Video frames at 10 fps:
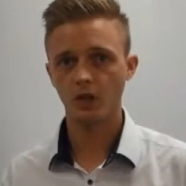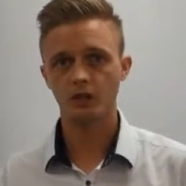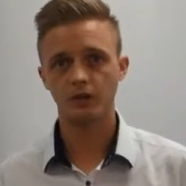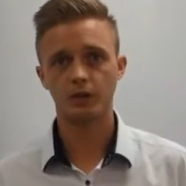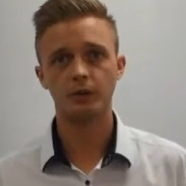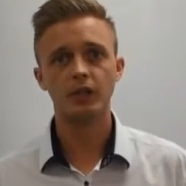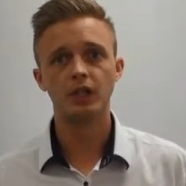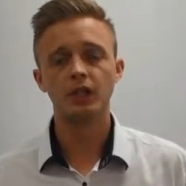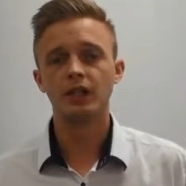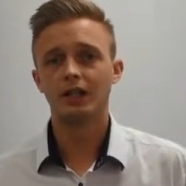So
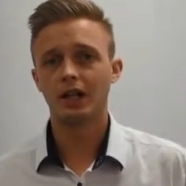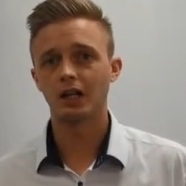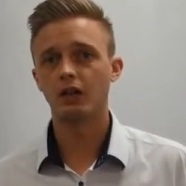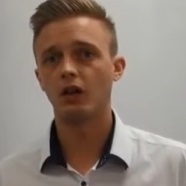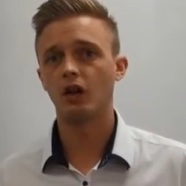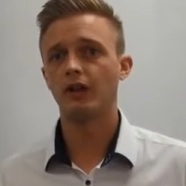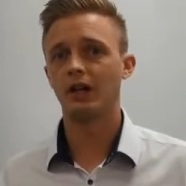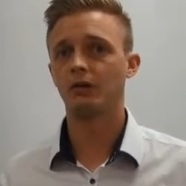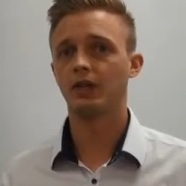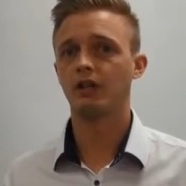like a lot of
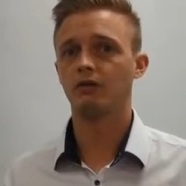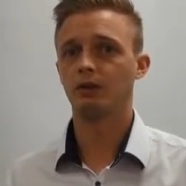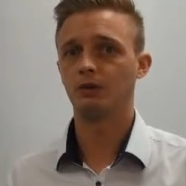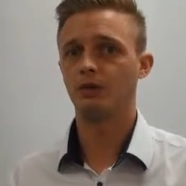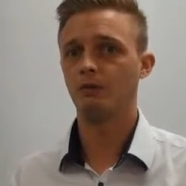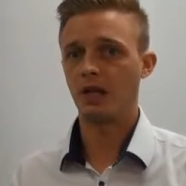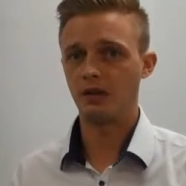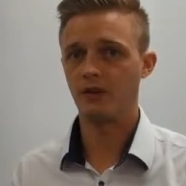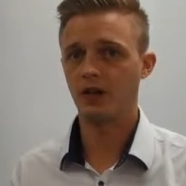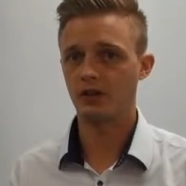healthcare roles, you may
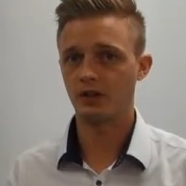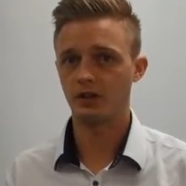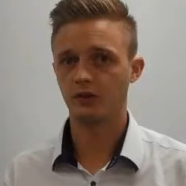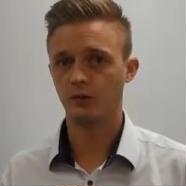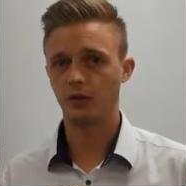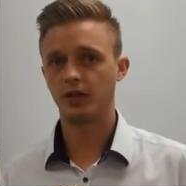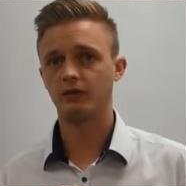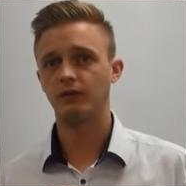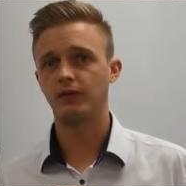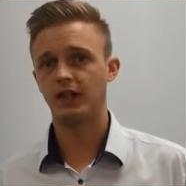find yourself
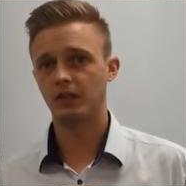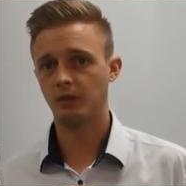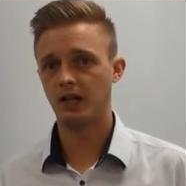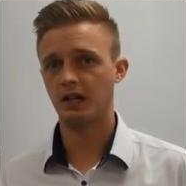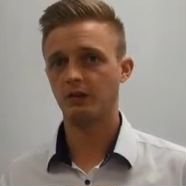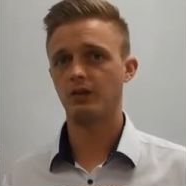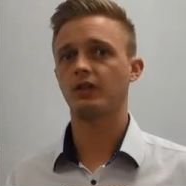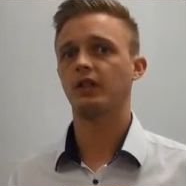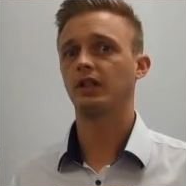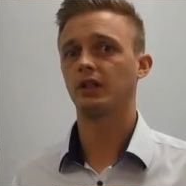working flexible
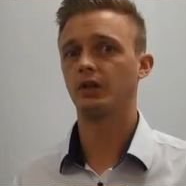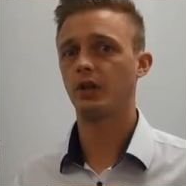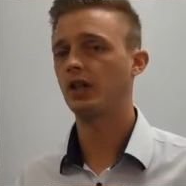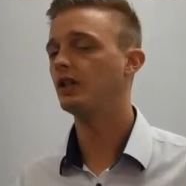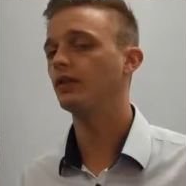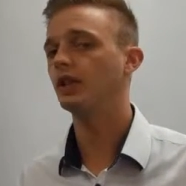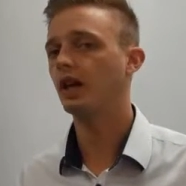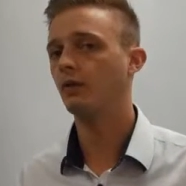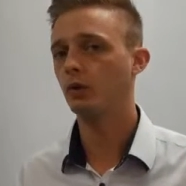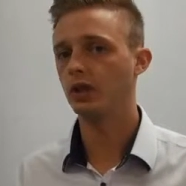hours, including evening
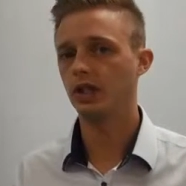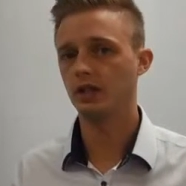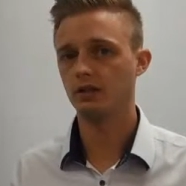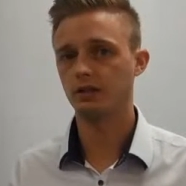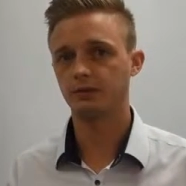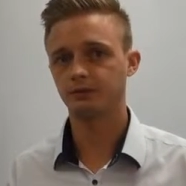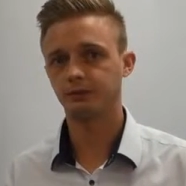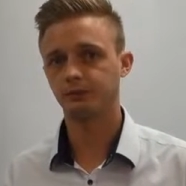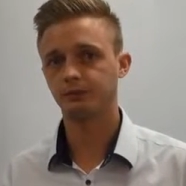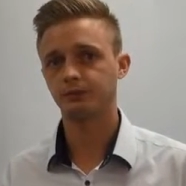and weekends.
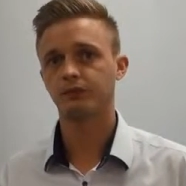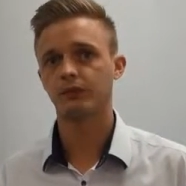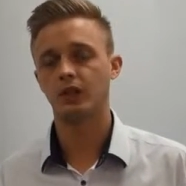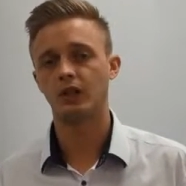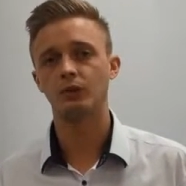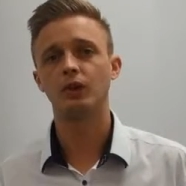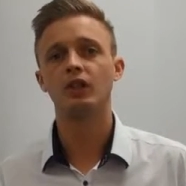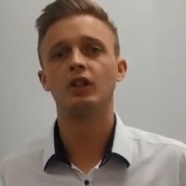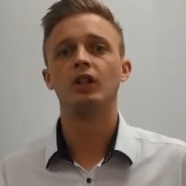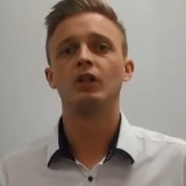Now,
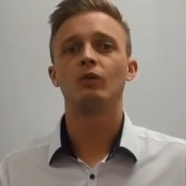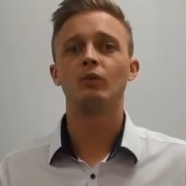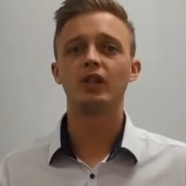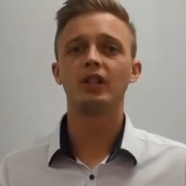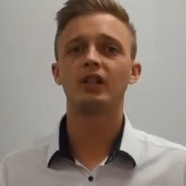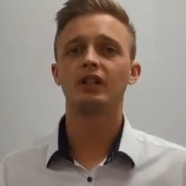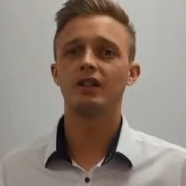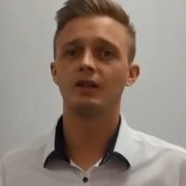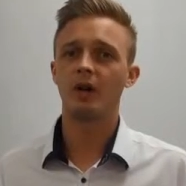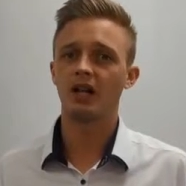working
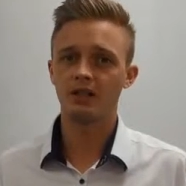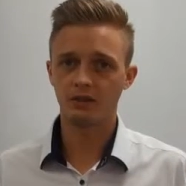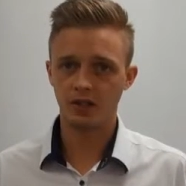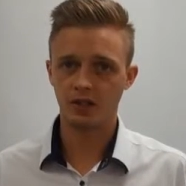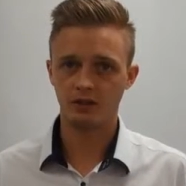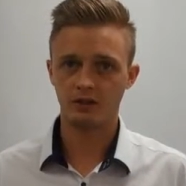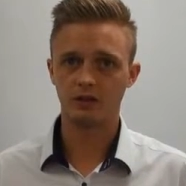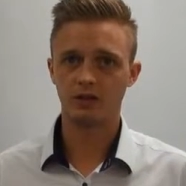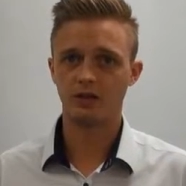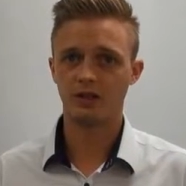as a palliative care
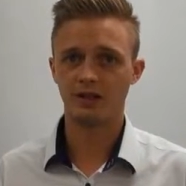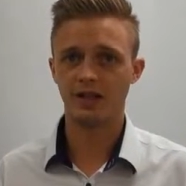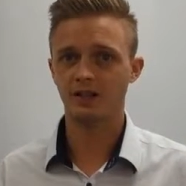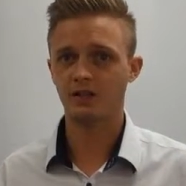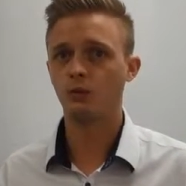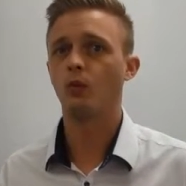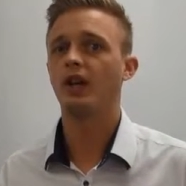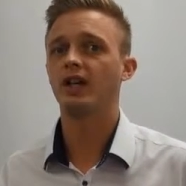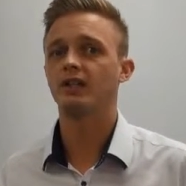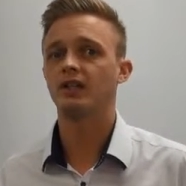nurse is an excellent
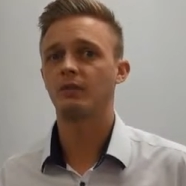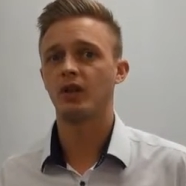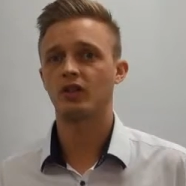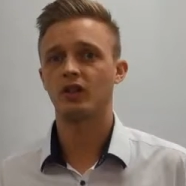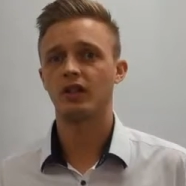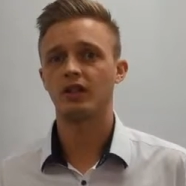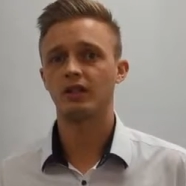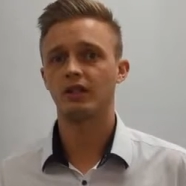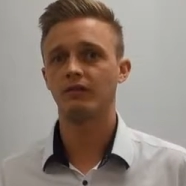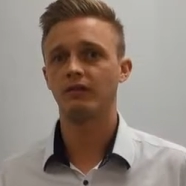way to
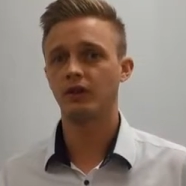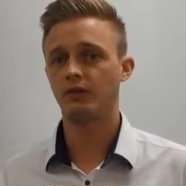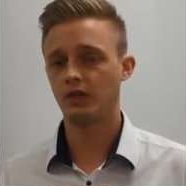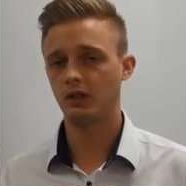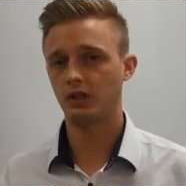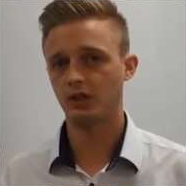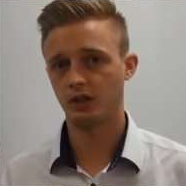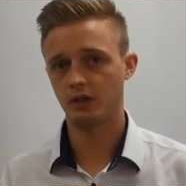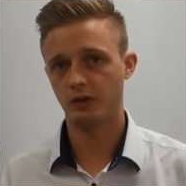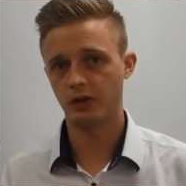specialise and further your
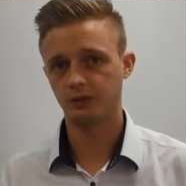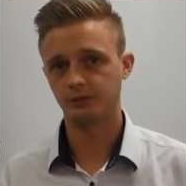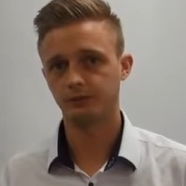nursing career.